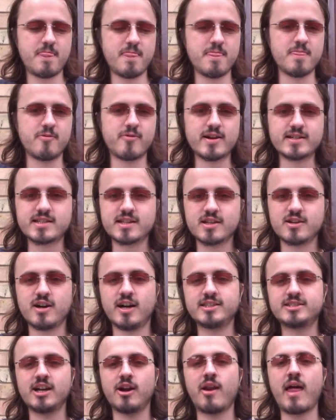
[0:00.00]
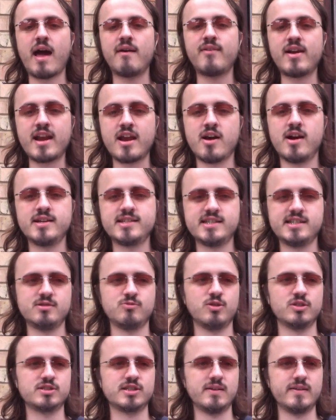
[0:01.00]
the rest of the guys don't have any idea
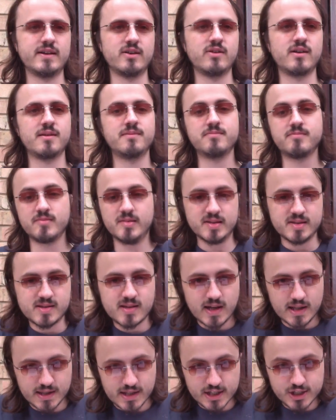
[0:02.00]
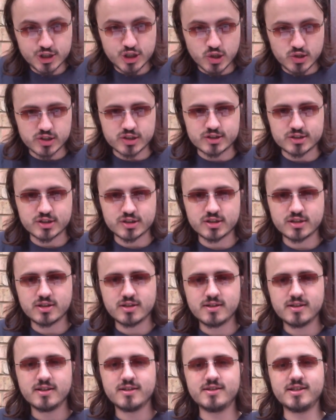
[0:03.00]
what's going on, and they shouldn't.
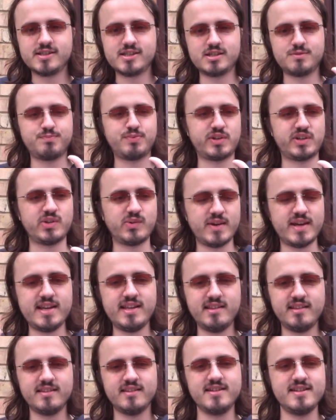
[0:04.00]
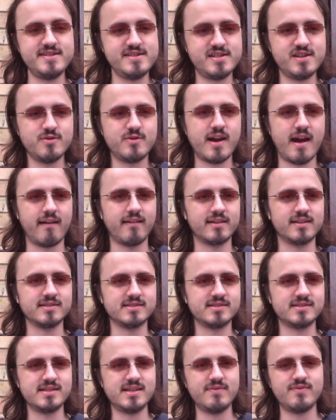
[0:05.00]
This is between these two
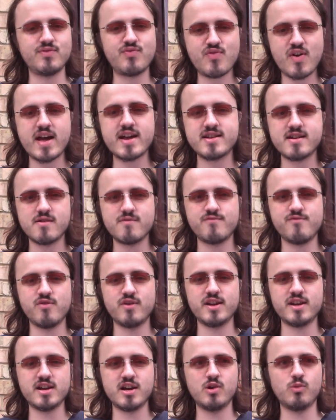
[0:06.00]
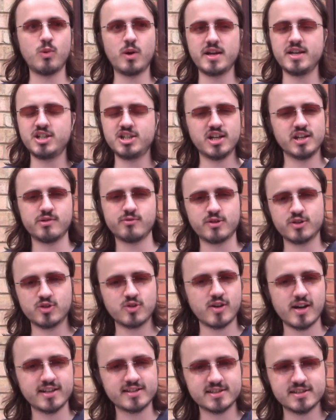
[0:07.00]
characters, and even they don't fully know what each other are
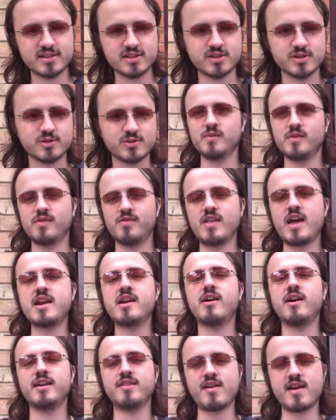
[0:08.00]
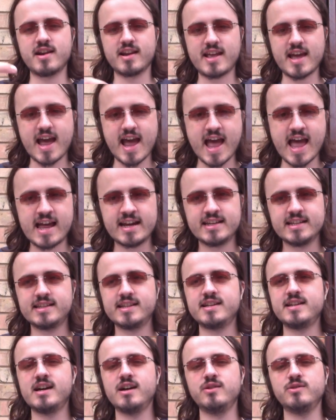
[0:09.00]
trying to do. Then I get handed
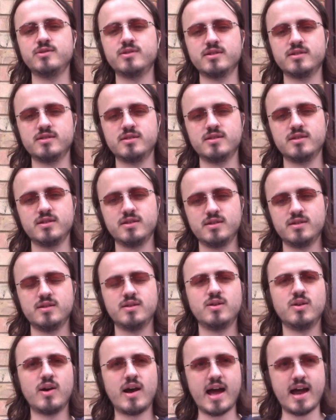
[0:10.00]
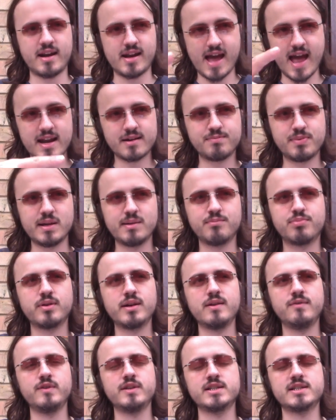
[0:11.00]
the note, and had been
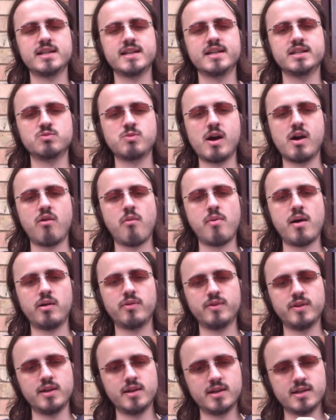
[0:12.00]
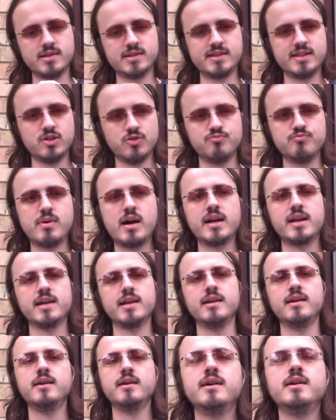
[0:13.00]
previously as well, about the concealed
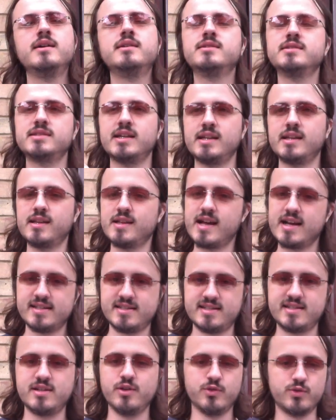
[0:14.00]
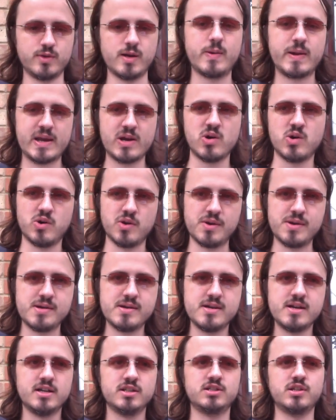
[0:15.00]
money, so that is still going on.
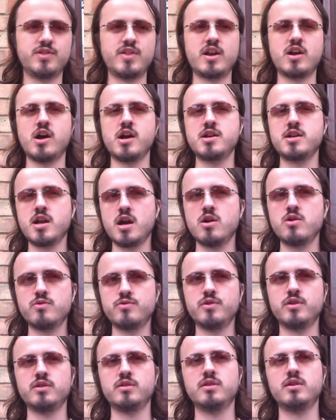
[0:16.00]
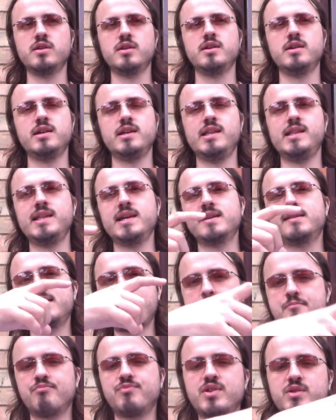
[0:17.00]
So then I know that in the
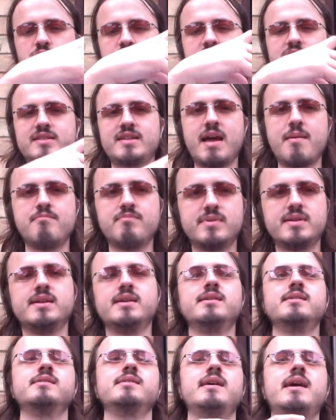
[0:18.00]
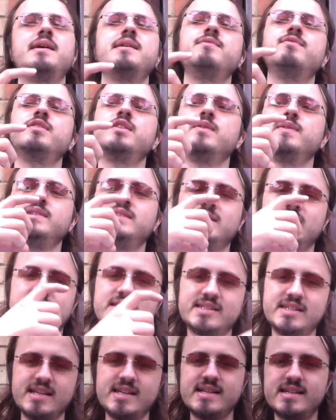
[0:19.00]
attempt that was attempted, even though he
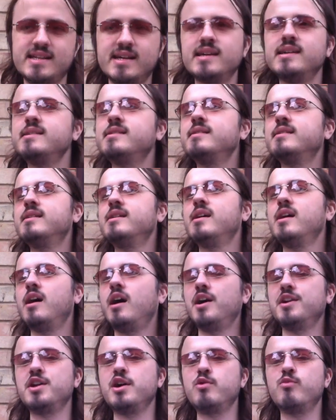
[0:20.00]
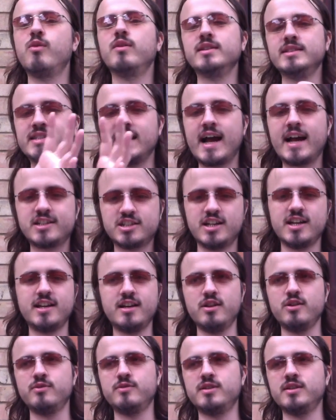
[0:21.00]
succeeded, I know what he's actually
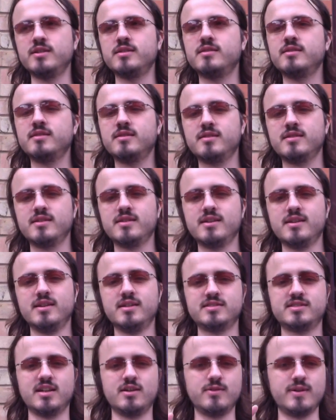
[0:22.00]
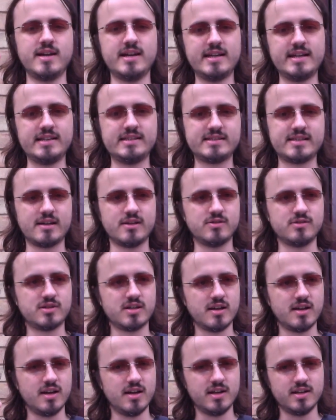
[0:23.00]
looted. So it is those
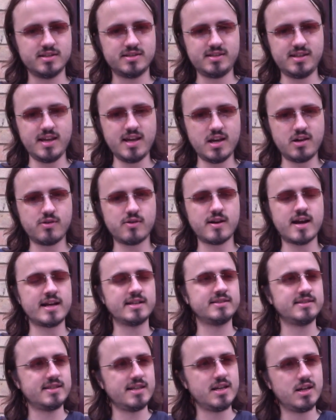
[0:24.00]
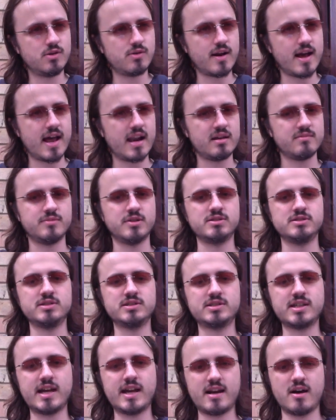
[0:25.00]
secret
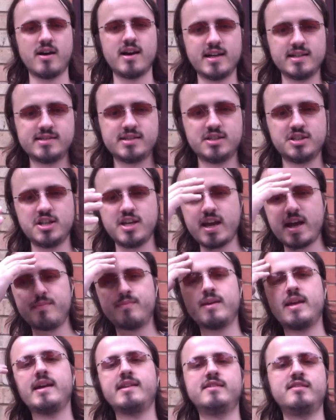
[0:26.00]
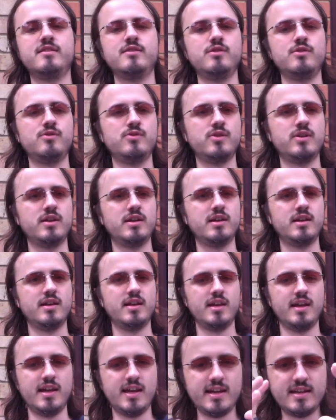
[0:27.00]
elements, and I as the GM get to
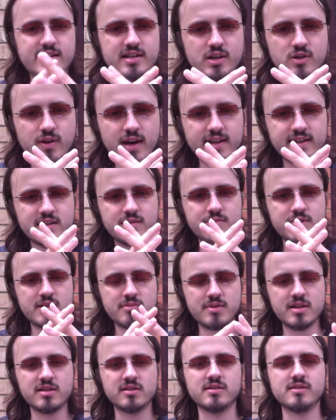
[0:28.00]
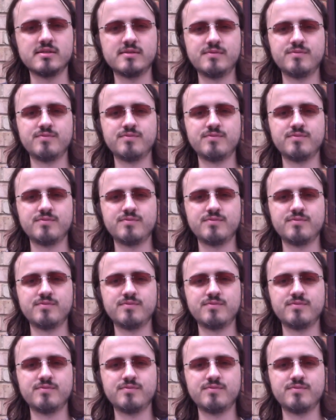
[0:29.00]
integrate them in the middle.